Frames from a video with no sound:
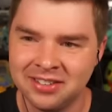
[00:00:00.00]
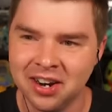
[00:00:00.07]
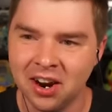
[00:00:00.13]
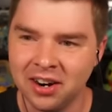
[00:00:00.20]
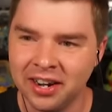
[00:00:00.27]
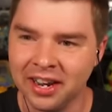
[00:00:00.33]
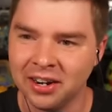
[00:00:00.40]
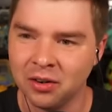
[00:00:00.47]

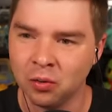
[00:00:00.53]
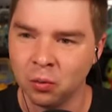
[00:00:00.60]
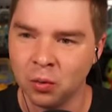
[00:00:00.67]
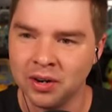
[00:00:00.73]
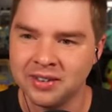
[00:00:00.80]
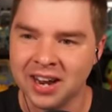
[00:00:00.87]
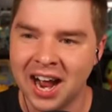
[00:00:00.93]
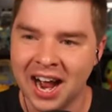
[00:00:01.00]
Duncan,
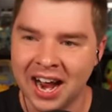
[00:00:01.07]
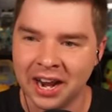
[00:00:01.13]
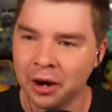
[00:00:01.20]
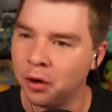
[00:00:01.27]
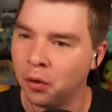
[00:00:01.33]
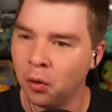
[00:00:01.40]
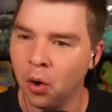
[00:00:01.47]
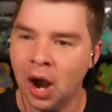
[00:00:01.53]

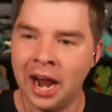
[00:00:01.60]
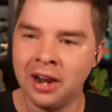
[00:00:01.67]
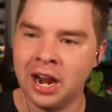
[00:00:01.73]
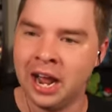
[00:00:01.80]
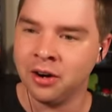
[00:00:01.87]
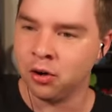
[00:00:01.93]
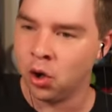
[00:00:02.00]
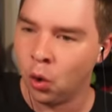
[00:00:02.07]
retire. I,
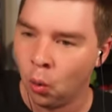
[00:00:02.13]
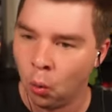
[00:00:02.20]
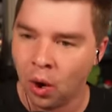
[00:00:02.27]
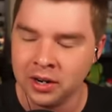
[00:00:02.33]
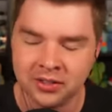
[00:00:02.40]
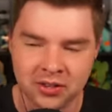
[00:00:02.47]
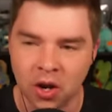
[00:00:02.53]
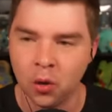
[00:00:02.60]
I don't know
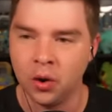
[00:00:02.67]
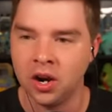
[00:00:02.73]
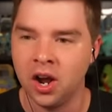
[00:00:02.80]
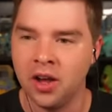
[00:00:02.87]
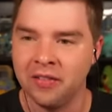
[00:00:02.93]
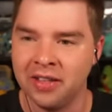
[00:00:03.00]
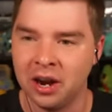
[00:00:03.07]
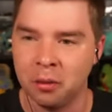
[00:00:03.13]
what's going
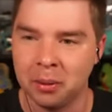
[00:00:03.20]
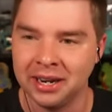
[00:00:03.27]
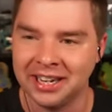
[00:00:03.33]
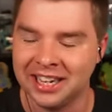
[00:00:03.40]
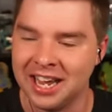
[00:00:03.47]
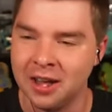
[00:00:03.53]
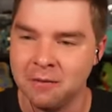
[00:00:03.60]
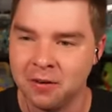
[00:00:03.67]
on there,
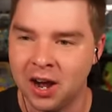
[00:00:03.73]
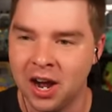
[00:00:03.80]
but give